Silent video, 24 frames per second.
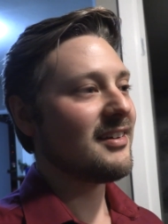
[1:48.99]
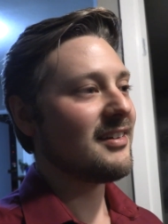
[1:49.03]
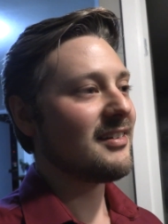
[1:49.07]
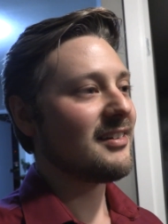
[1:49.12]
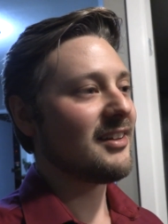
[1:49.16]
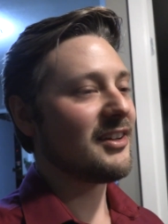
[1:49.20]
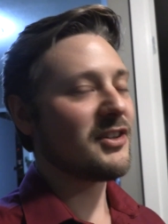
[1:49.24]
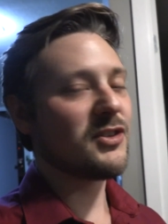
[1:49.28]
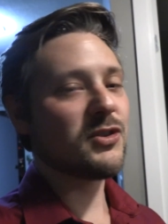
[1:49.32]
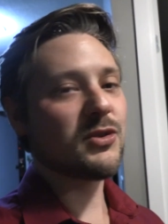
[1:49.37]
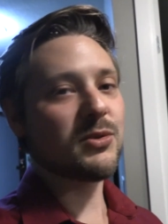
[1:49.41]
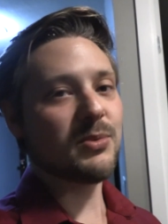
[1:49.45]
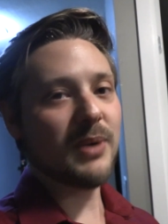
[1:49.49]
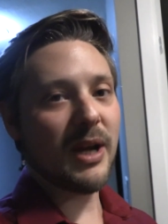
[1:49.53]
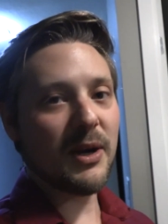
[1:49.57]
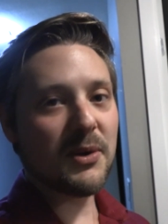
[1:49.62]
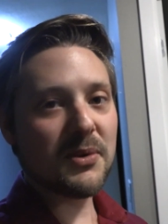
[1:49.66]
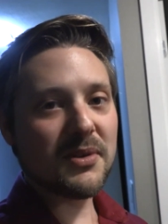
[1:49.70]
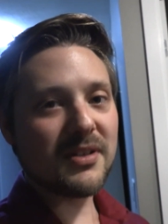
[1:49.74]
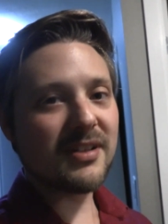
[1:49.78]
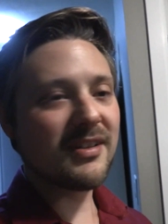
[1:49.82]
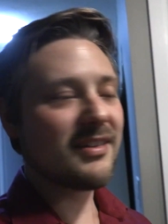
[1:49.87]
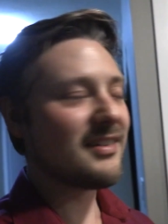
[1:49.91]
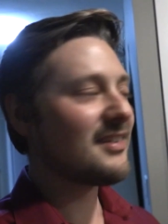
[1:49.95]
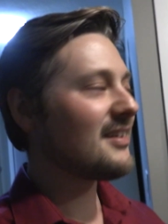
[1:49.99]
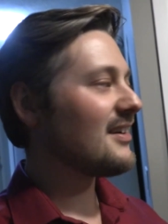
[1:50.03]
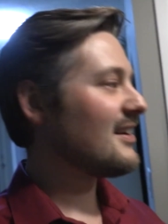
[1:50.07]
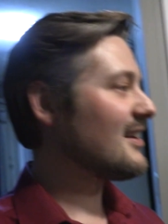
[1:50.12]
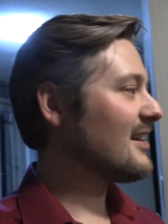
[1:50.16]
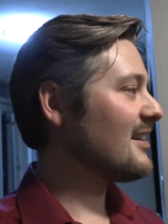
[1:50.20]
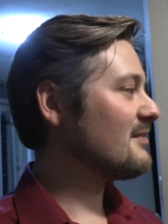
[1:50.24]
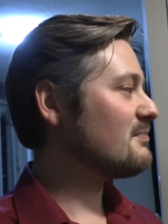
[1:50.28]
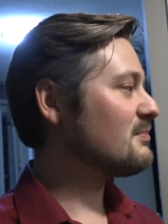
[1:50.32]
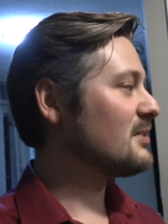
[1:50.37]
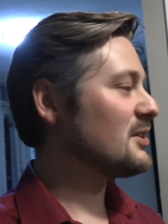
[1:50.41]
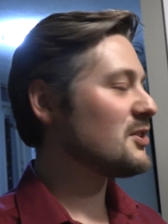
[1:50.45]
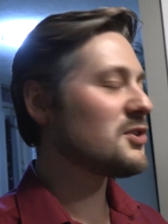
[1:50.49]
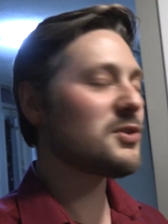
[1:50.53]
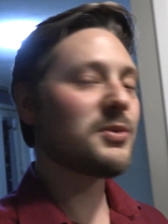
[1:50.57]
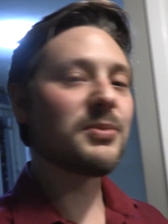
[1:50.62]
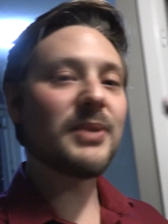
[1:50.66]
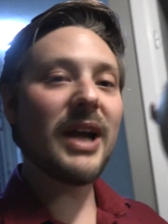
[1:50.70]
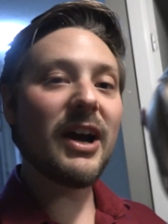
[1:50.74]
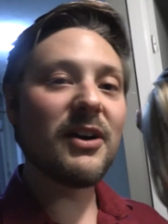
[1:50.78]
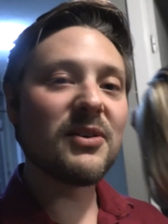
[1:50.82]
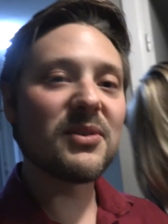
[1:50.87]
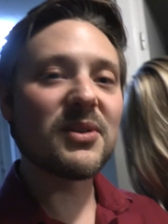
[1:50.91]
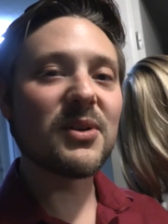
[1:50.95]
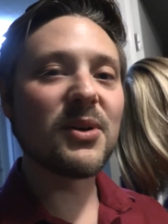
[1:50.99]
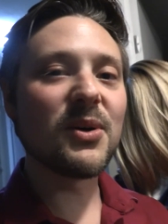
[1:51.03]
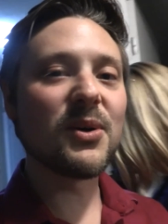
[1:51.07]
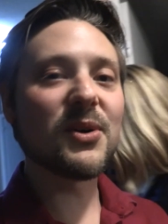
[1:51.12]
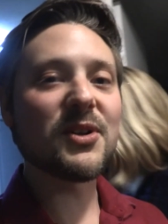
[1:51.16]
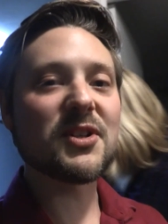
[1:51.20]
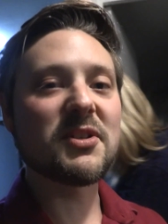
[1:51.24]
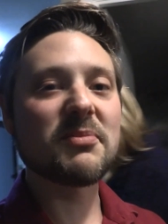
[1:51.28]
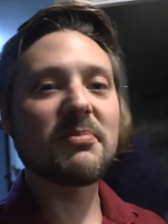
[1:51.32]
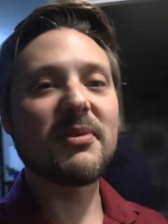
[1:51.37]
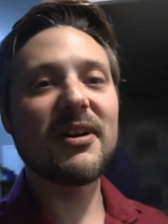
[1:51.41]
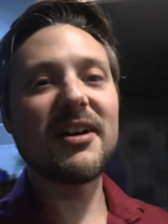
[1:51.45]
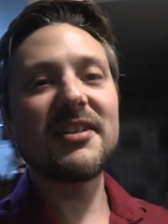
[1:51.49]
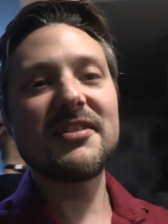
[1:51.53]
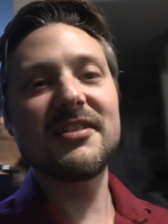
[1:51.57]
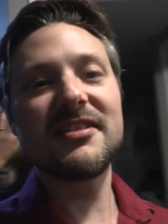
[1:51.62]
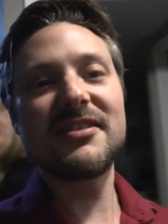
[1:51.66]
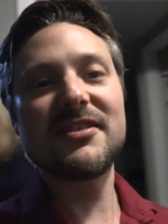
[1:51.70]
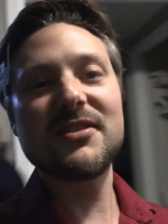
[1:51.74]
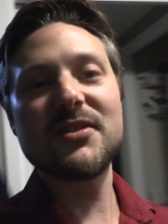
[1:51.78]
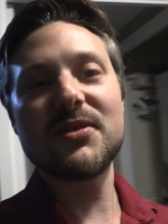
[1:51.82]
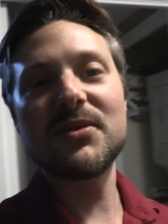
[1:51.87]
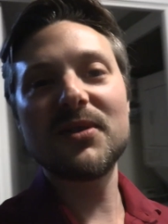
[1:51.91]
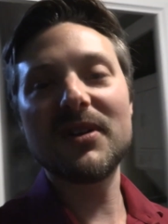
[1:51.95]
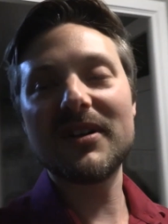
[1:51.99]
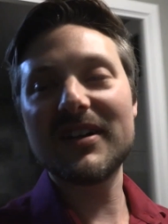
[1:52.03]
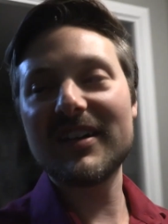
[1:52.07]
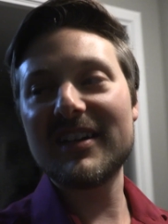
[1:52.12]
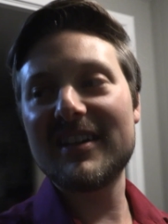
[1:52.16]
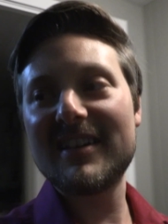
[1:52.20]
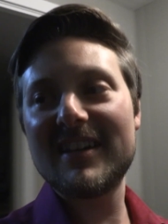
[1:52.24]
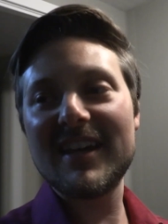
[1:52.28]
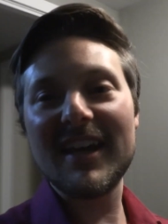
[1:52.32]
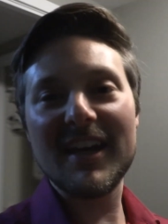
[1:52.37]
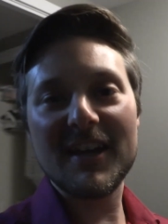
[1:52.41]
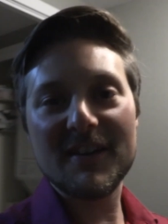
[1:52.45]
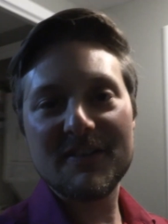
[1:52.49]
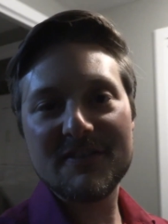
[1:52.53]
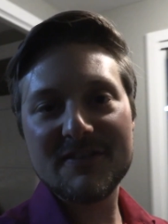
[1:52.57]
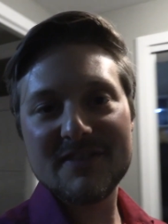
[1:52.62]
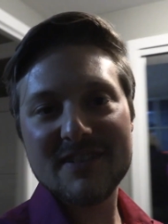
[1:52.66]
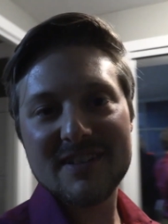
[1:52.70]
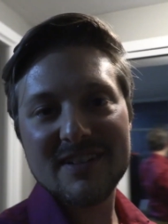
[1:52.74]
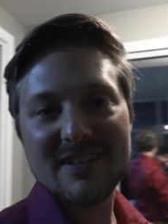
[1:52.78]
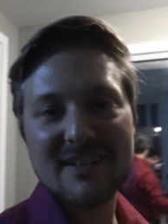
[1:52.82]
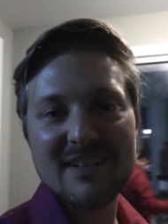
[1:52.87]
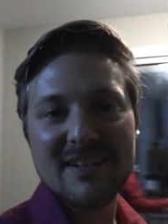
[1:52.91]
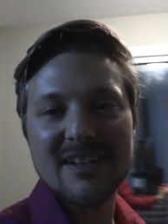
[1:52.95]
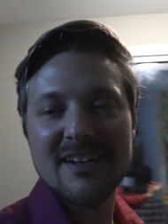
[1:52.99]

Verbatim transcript: like trout, but trout corresponded to a gift.